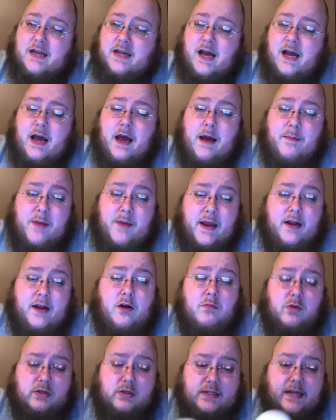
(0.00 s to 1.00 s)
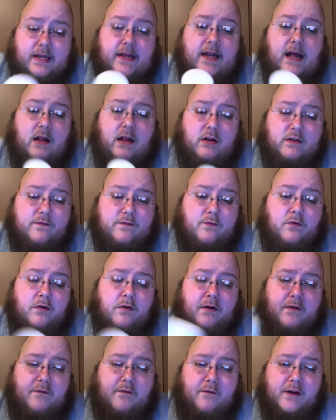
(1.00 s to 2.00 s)
I, I paid almost ten dollars
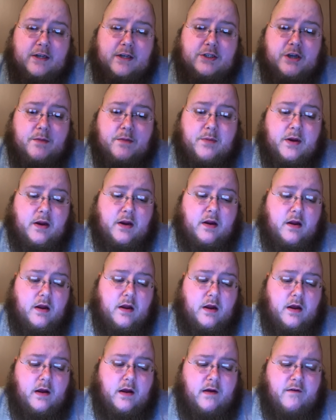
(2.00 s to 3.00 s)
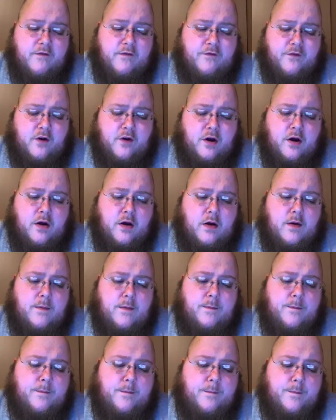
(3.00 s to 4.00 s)
for it, free shipping
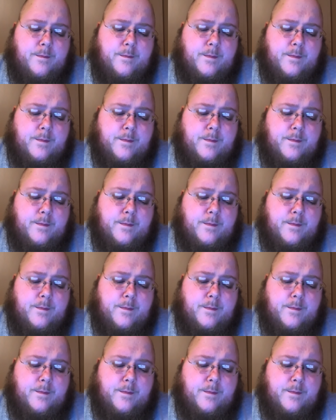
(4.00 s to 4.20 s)
from